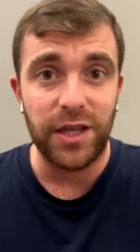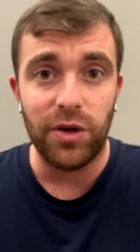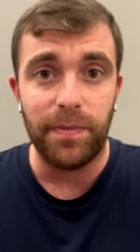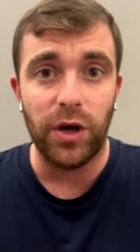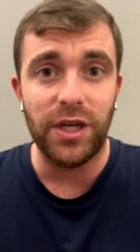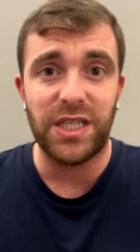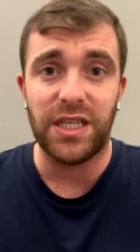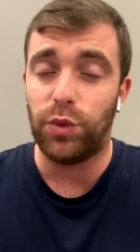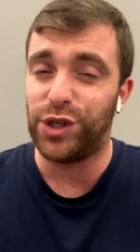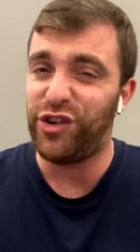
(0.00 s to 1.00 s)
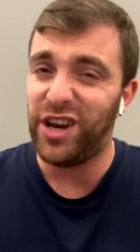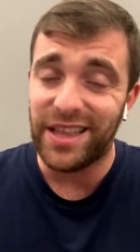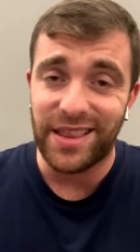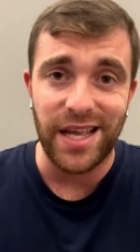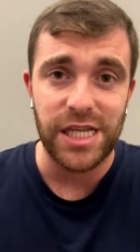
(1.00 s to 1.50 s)
to the police. It was a really
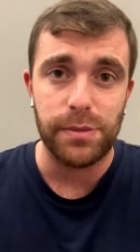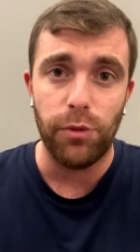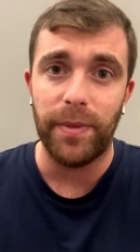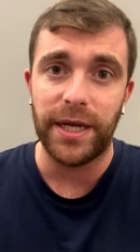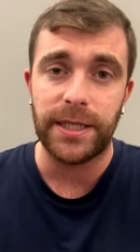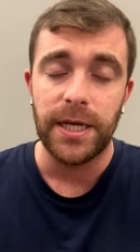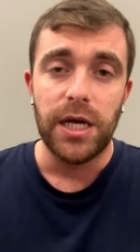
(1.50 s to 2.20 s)
tense moment.